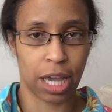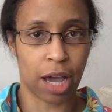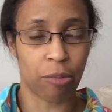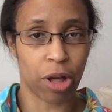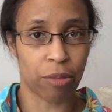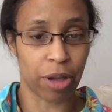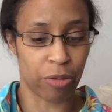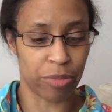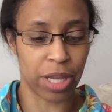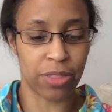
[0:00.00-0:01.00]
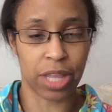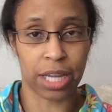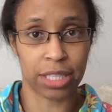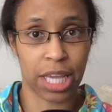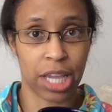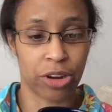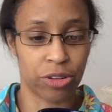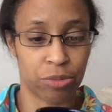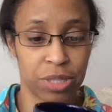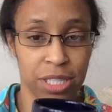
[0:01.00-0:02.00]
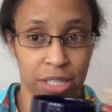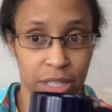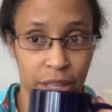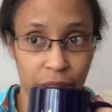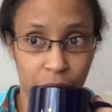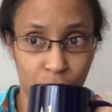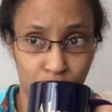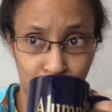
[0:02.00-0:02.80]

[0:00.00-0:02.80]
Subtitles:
I'm all about men that take care of their business like that.